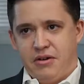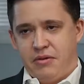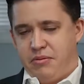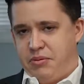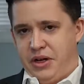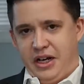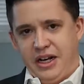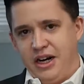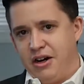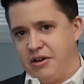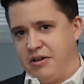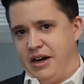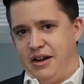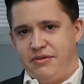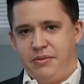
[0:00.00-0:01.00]
or being an
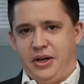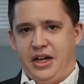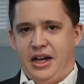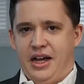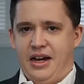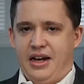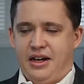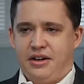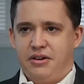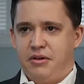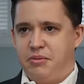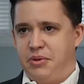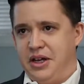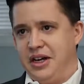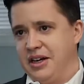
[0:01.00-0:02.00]
aircraft mechanic, or
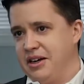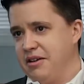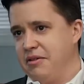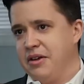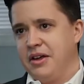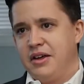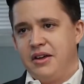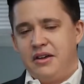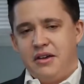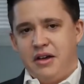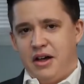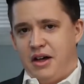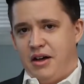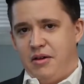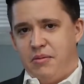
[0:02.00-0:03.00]
being a
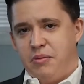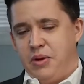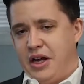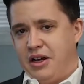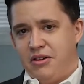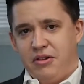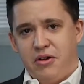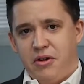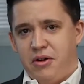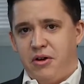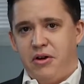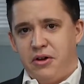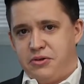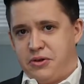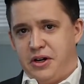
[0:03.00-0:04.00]

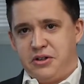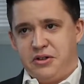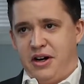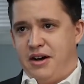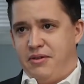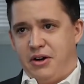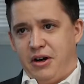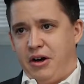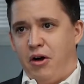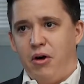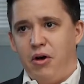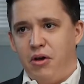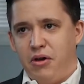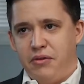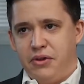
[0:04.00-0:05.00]
long-haul truck driver.
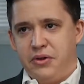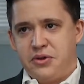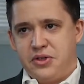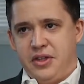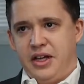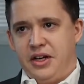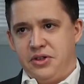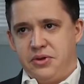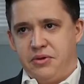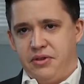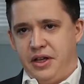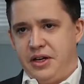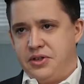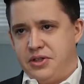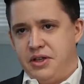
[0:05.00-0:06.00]
All of those things are
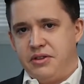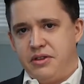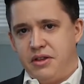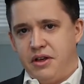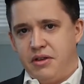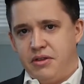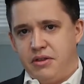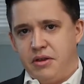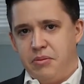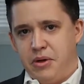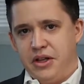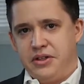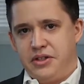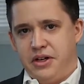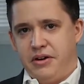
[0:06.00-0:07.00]
things that the
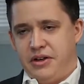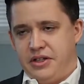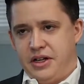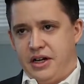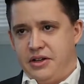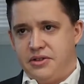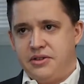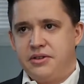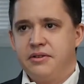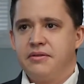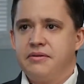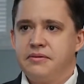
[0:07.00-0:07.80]
military does.